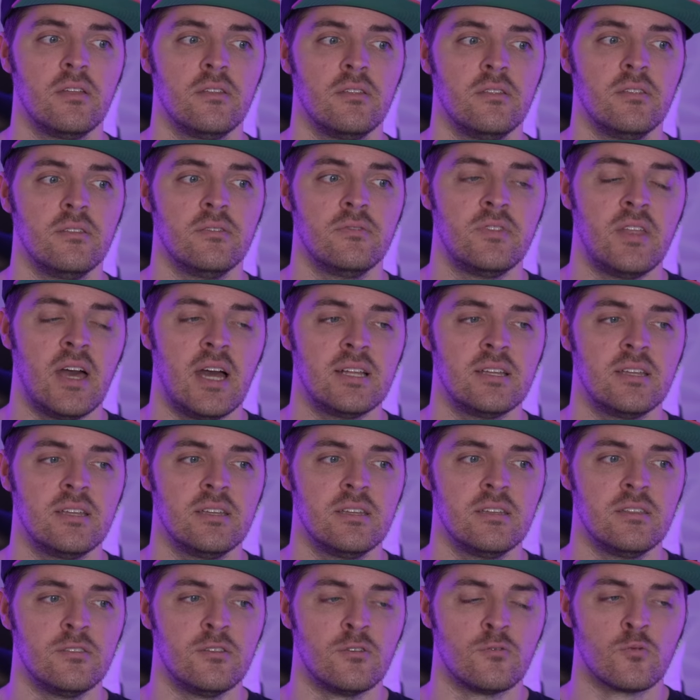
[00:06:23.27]
that
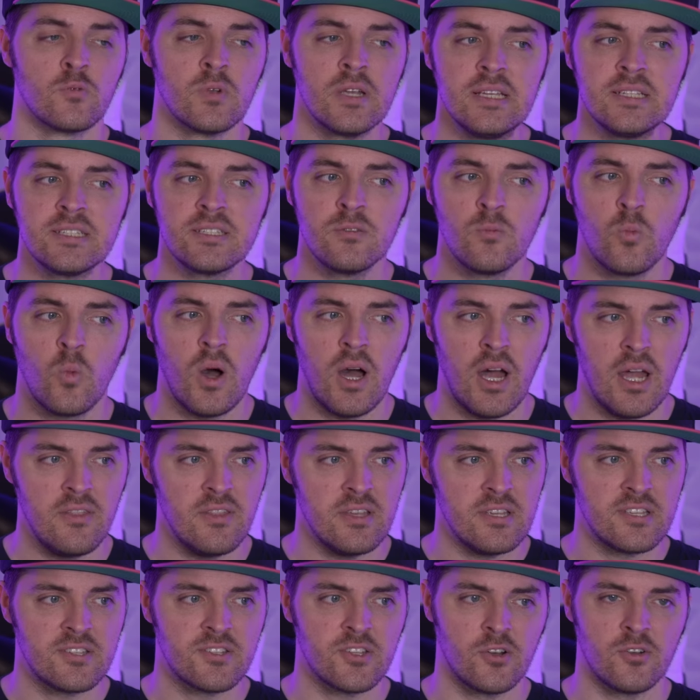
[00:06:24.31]
the reason why these
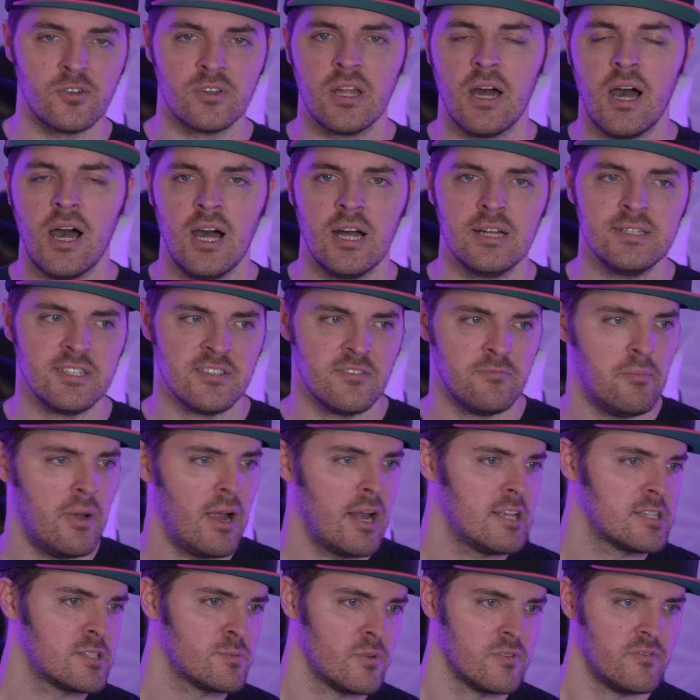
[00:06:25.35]
certain odds of minus
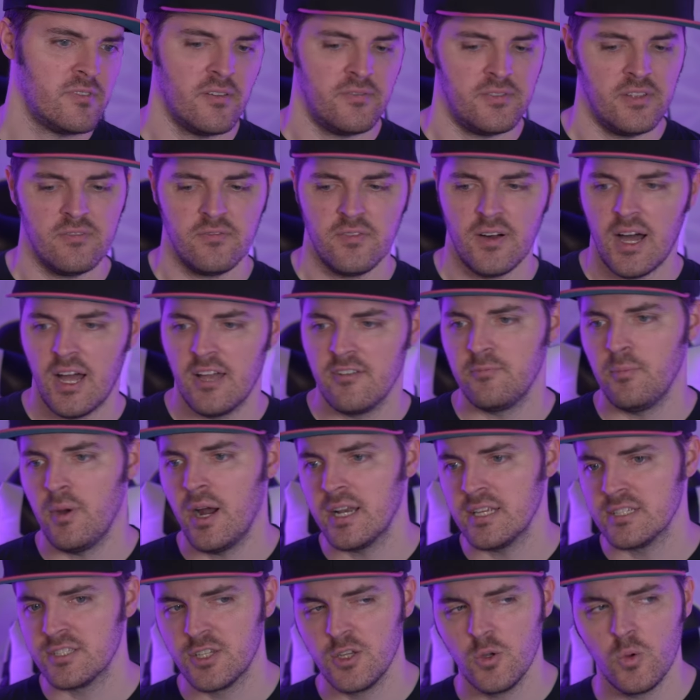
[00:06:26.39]
155, minus
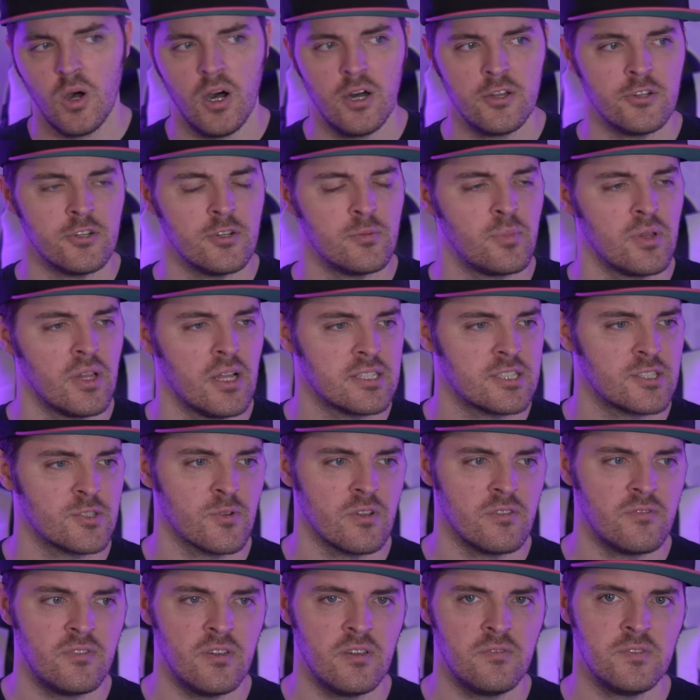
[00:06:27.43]
200, plus
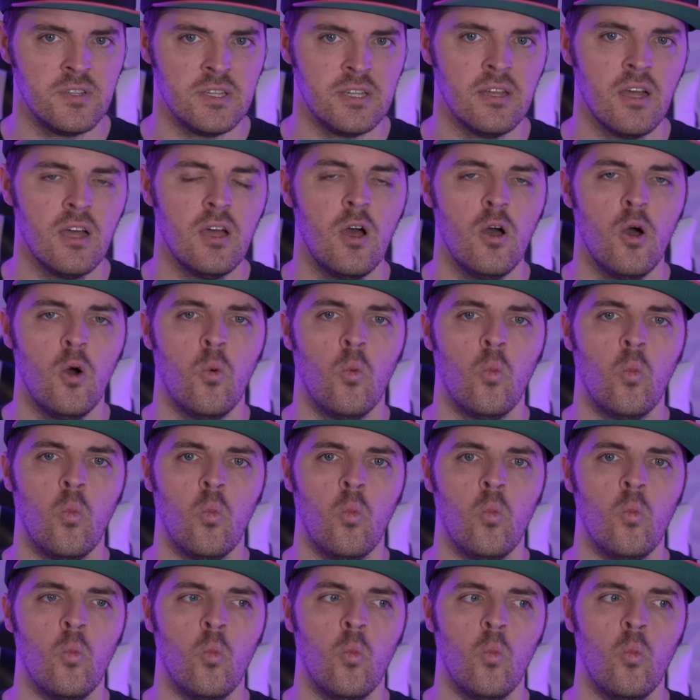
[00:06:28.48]
350,
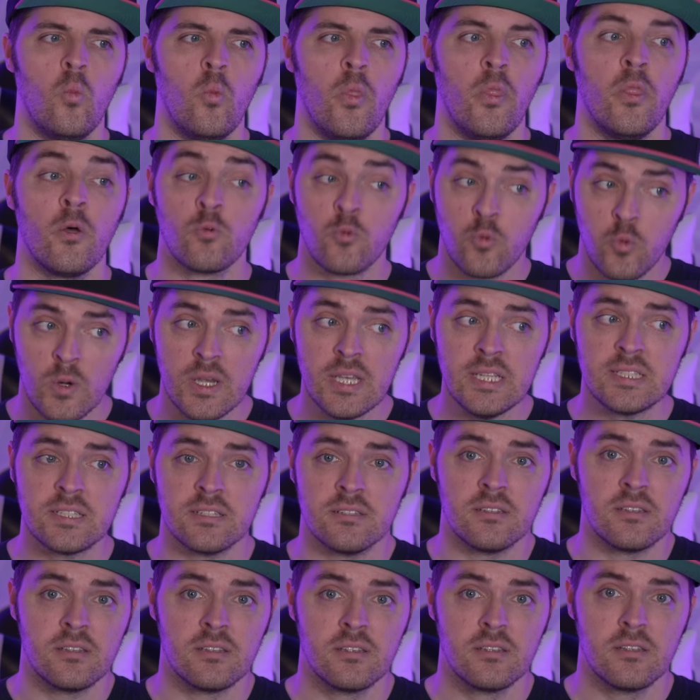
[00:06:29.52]
the reason,
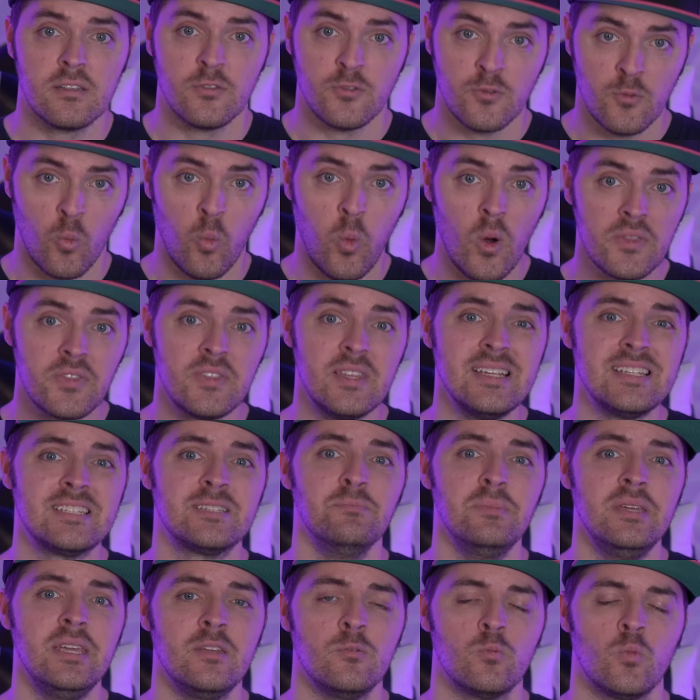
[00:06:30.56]
what these
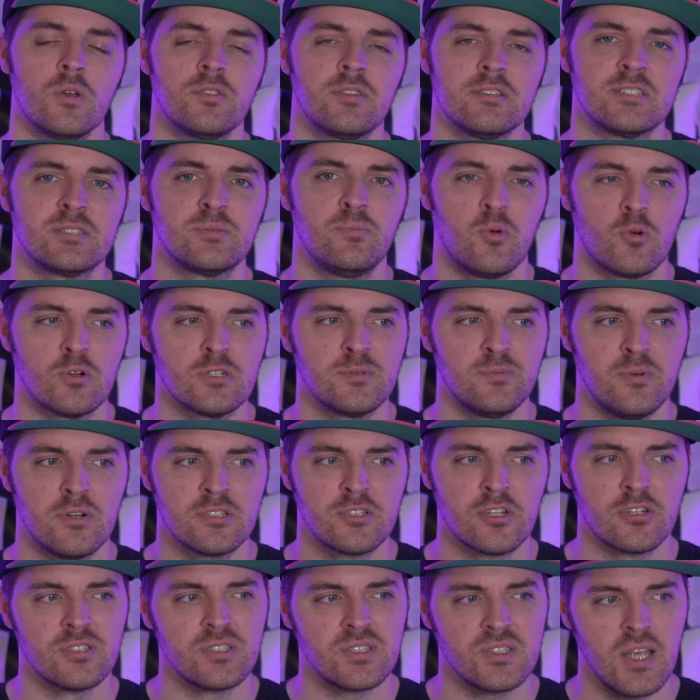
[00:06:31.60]
mean, what the sports books are
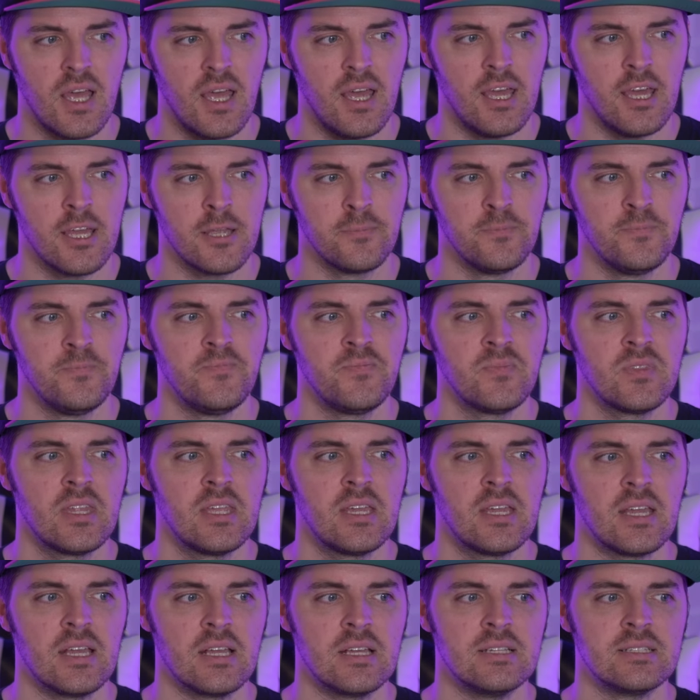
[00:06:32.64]
saying
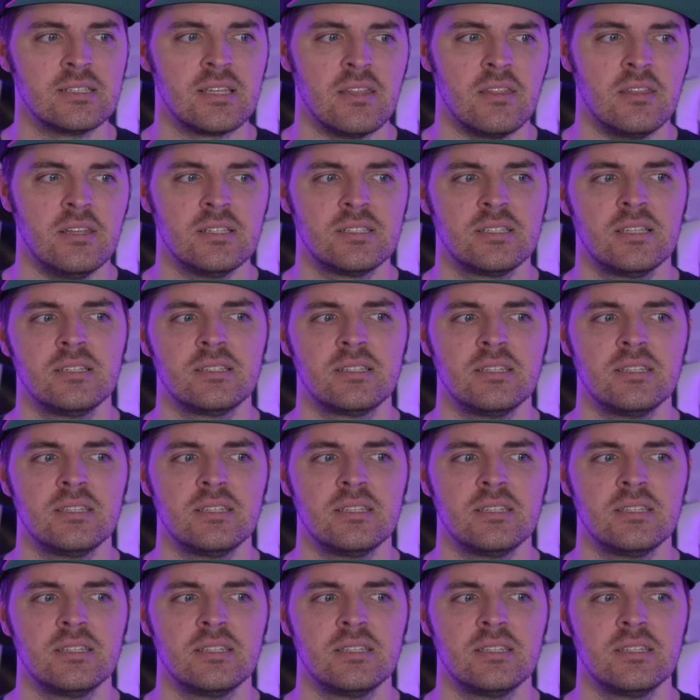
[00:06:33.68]
is this is